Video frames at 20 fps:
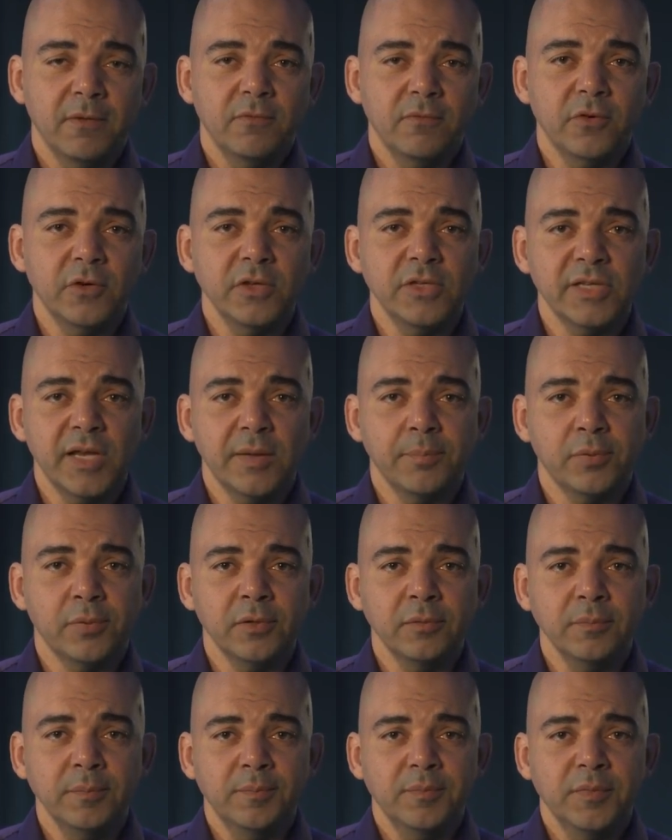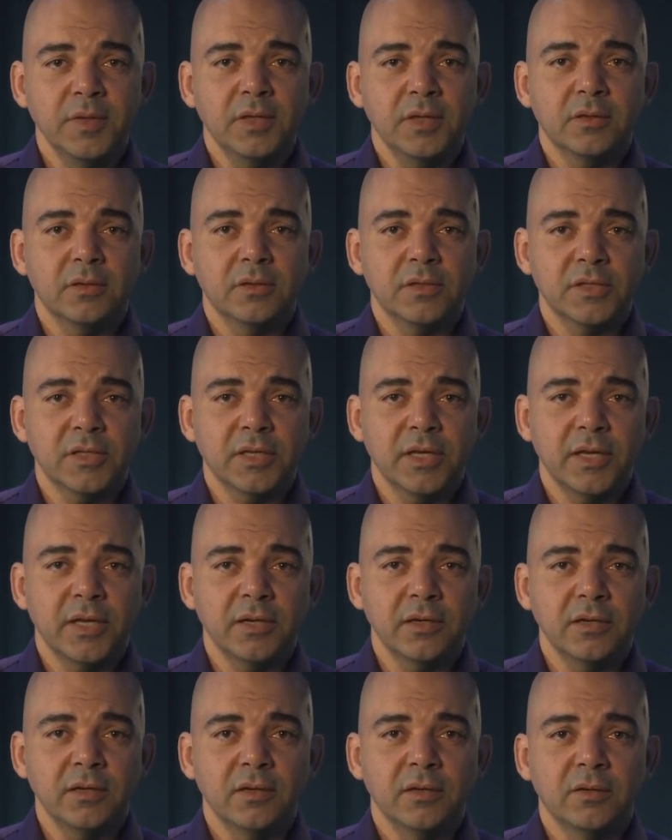For example,
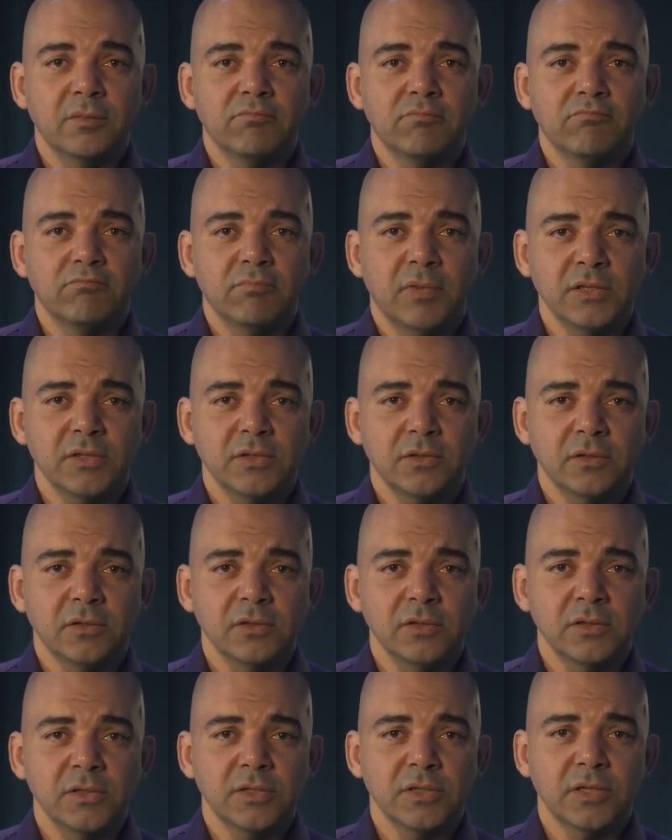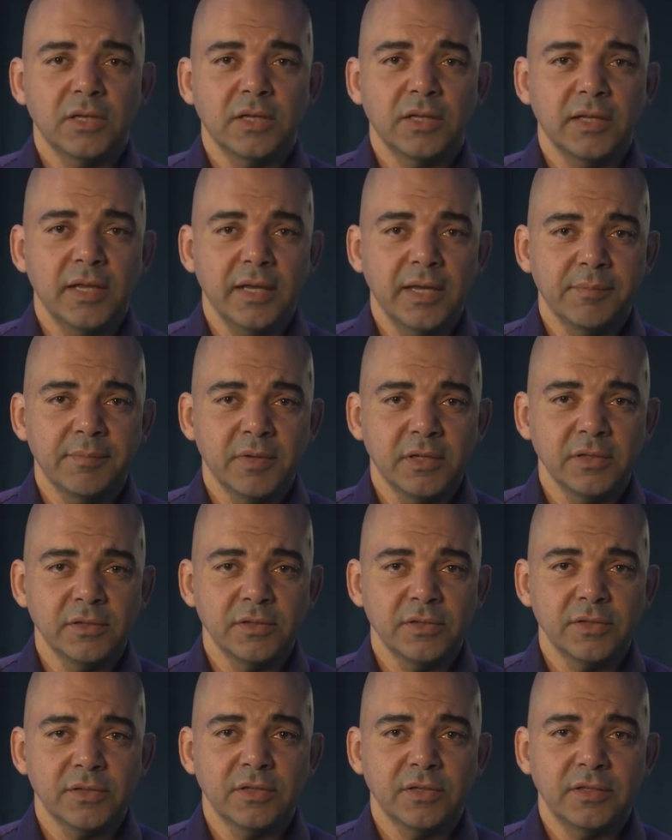skin, muscles,
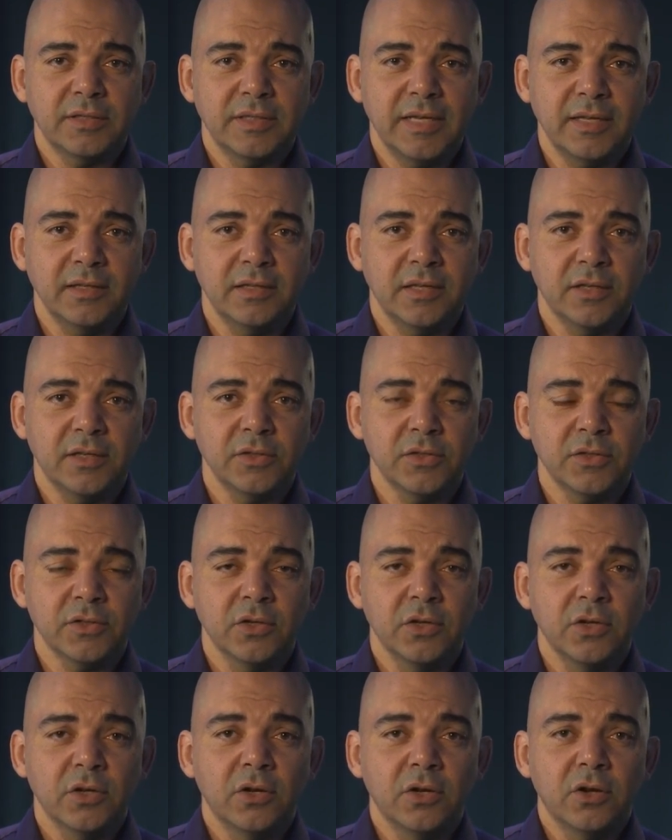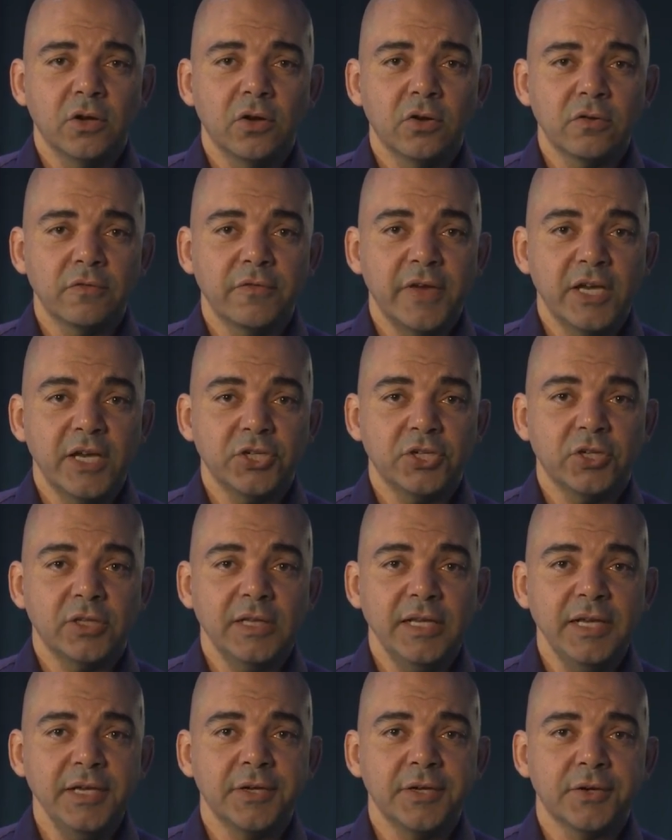ligaments, tendons, or fascial
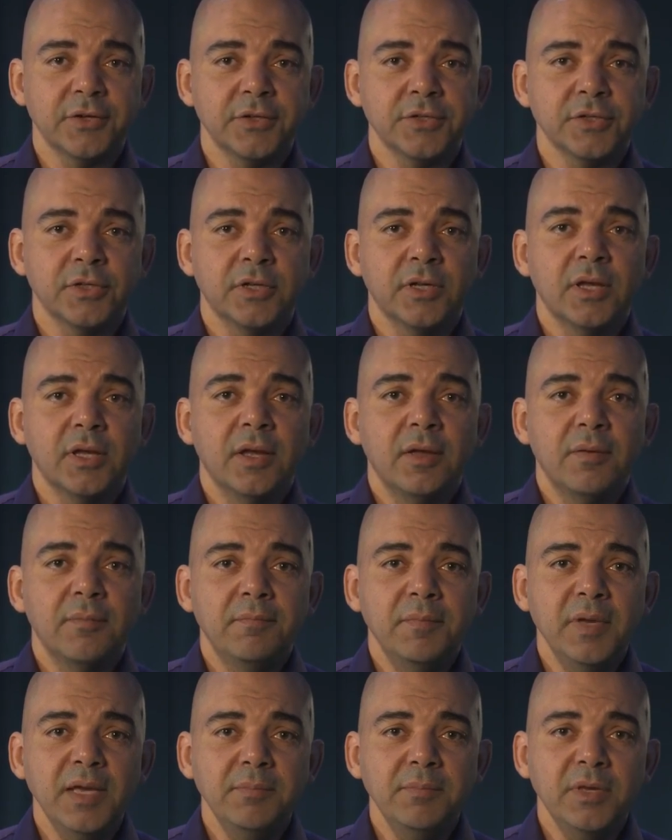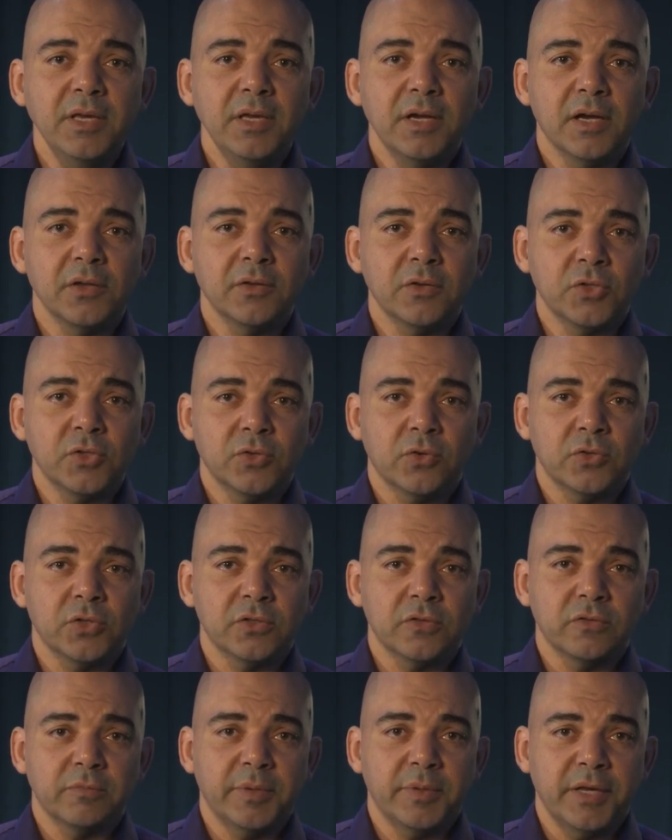layers may be other
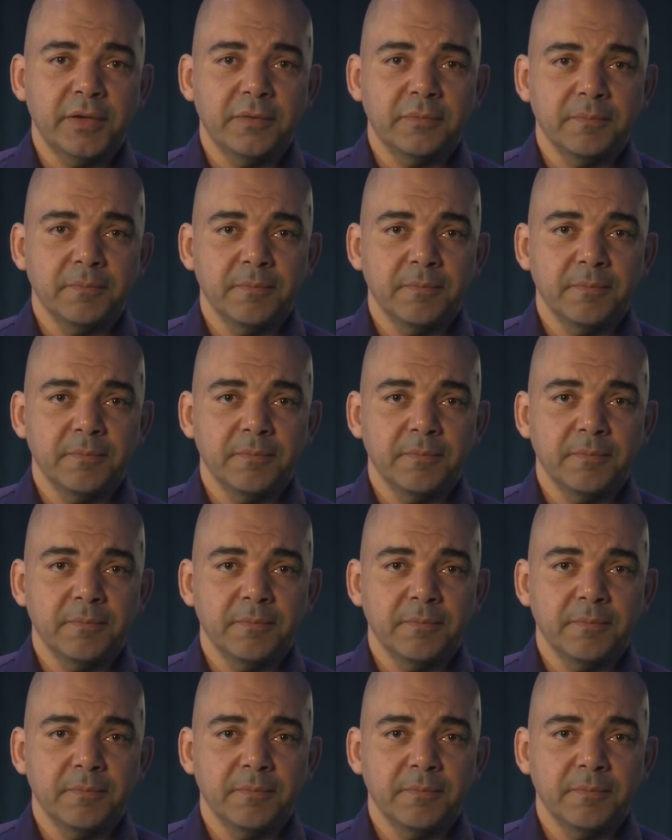sources of pain.